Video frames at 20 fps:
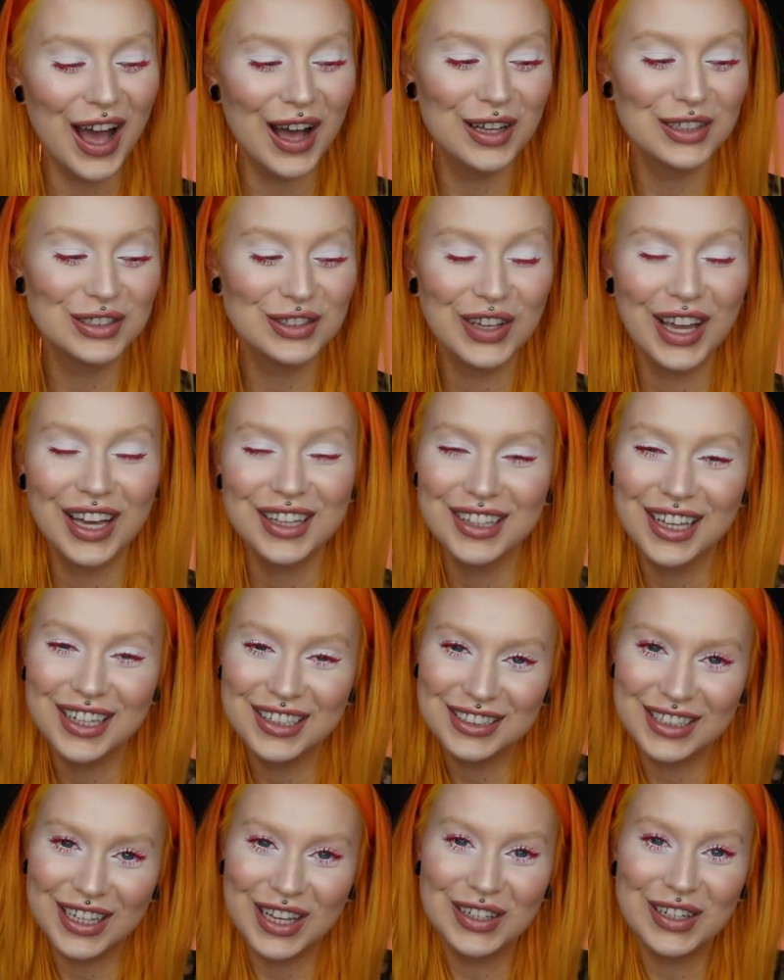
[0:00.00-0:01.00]
uh, so yeah,
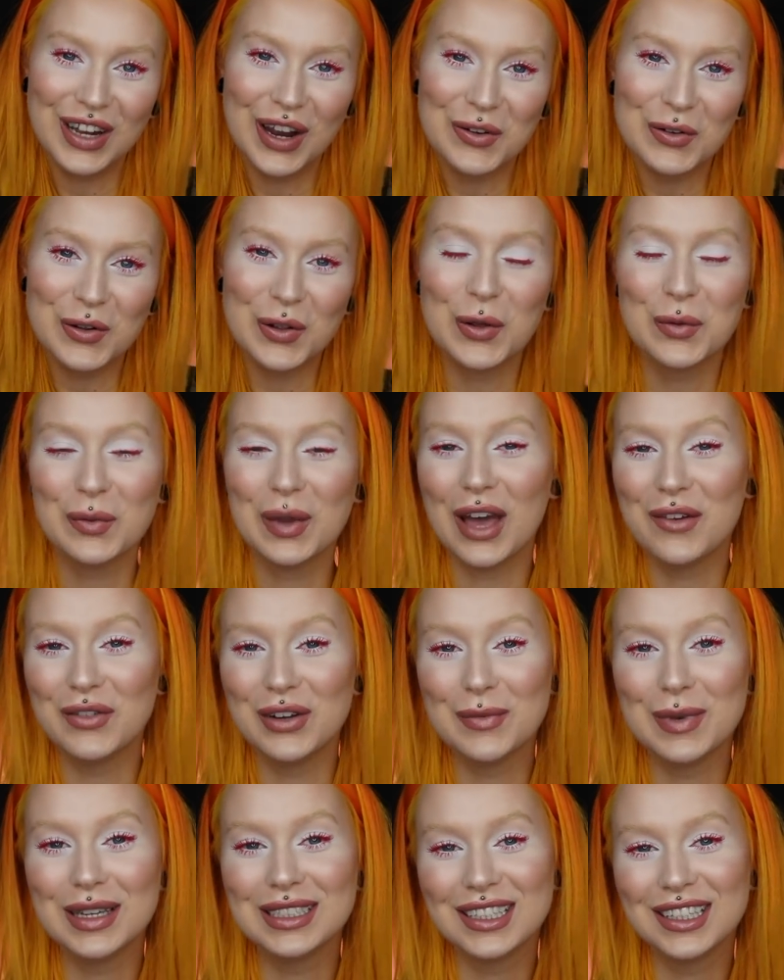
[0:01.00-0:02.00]
that's it. I really hope you have
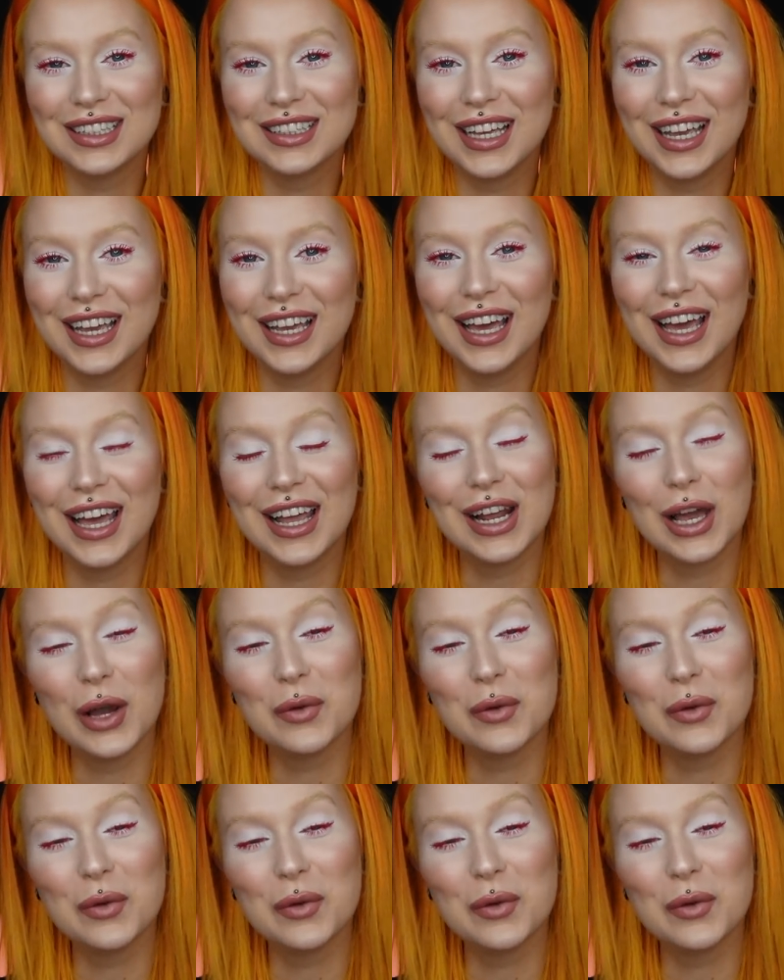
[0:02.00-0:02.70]
an amazing day and